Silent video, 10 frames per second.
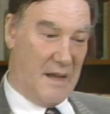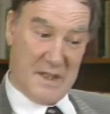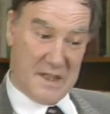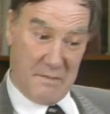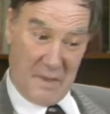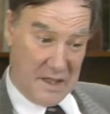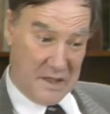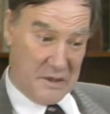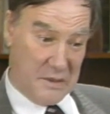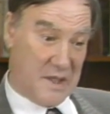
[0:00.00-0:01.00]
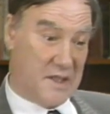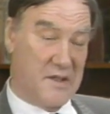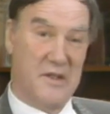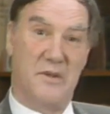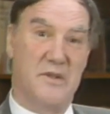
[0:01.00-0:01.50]
I must remind you that
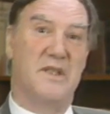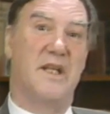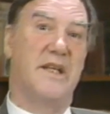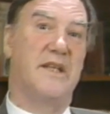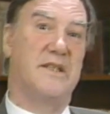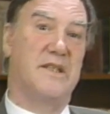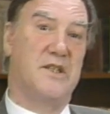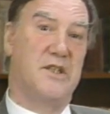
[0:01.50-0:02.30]
in those days,